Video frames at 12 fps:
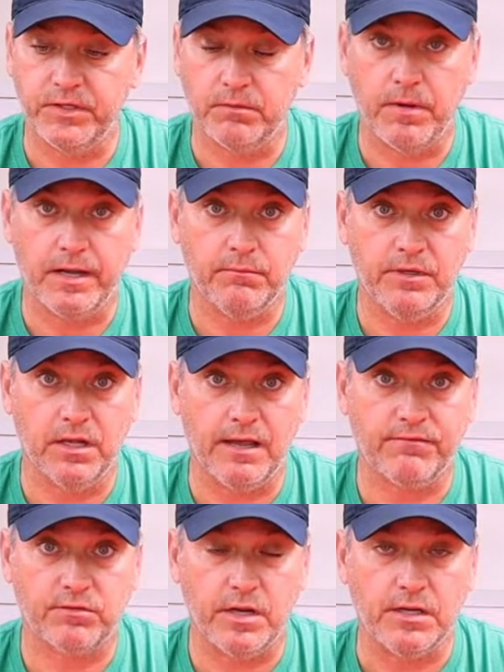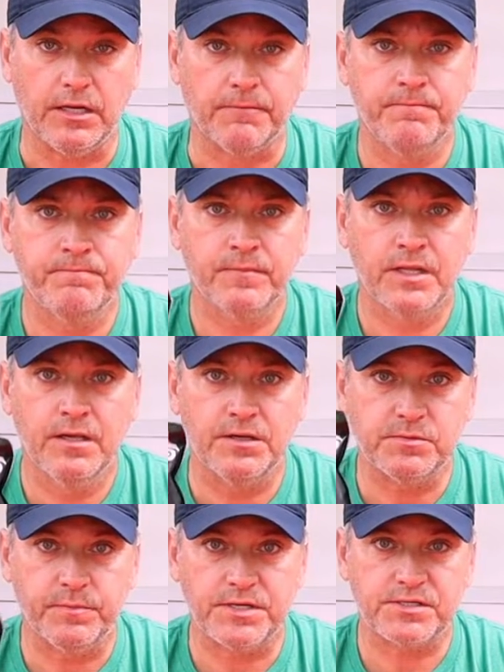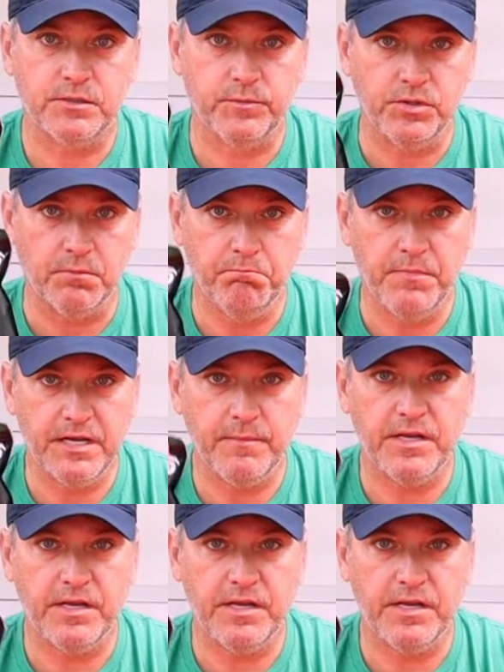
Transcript: might be life-threatening, especially when you're many,